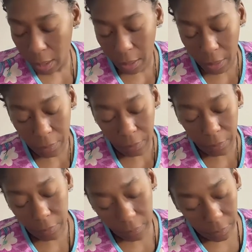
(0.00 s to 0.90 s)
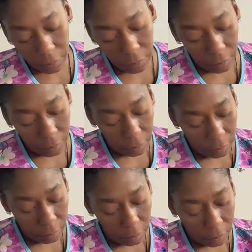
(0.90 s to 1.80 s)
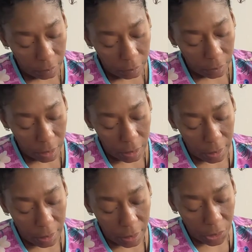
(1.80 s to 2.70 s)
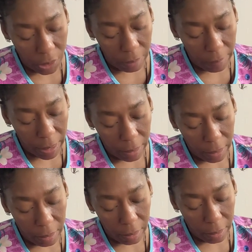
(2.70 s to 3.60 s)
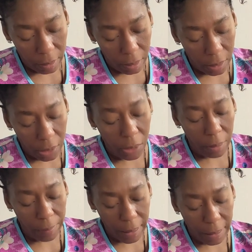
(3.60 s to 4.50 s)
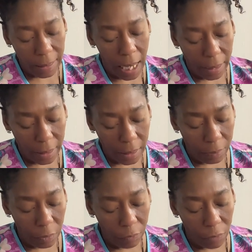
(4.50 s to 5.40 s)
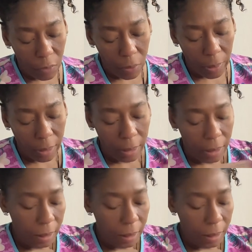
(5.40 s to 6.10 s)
Thank you. A decision to make. So you could be deciding to move forward.